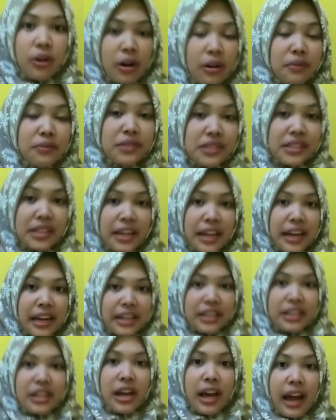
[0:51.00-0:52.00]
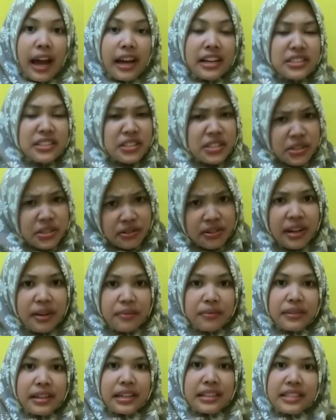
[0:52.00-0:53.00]
Conte has
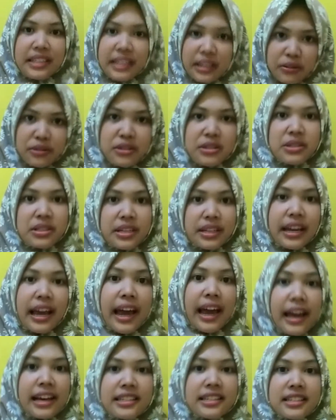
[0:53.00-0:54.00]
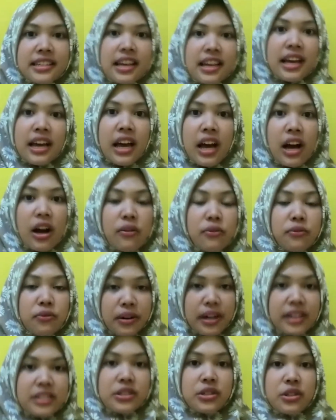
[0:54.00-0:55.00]
described that linguistics as a
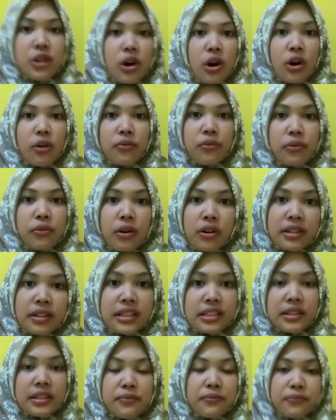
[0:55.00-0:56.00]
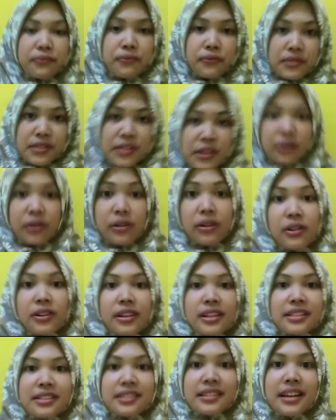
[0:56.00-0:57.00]
branch of cognitive
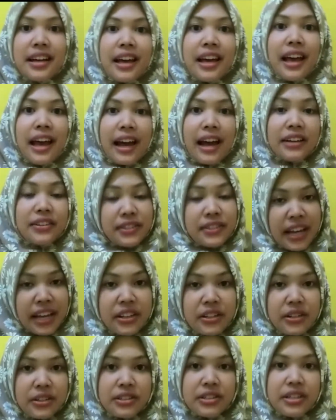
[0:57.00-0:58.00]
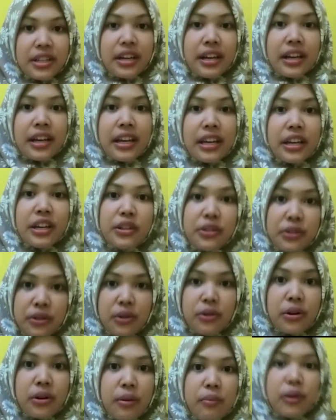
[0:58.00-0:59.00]
psychology, and neither he
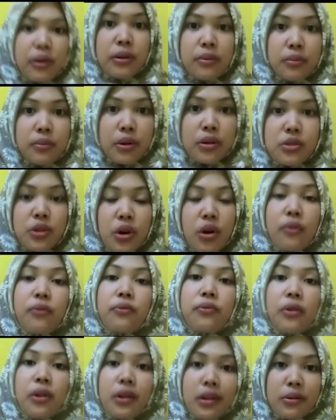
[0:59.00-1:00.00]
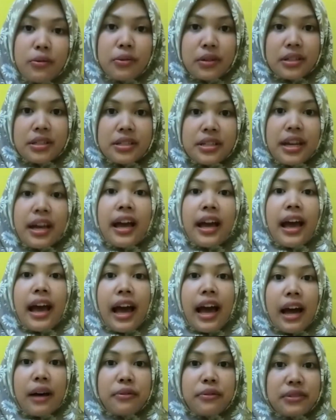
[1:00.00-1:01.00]
nor about most of followers
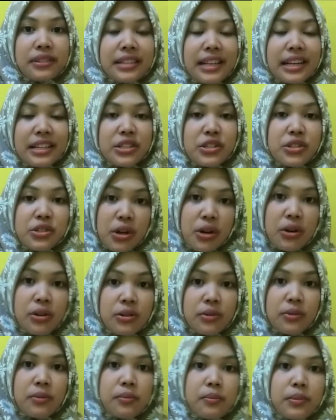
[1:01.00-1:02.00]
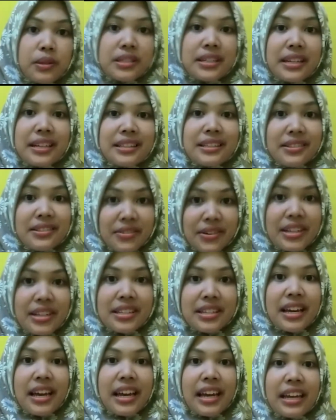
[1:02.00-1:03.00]
have that shown much
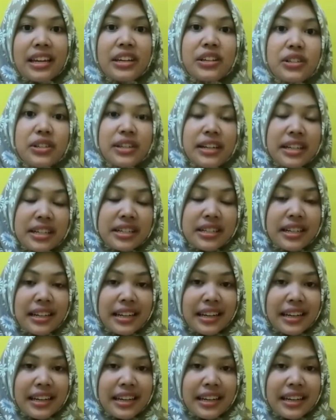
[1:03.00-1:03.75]
interest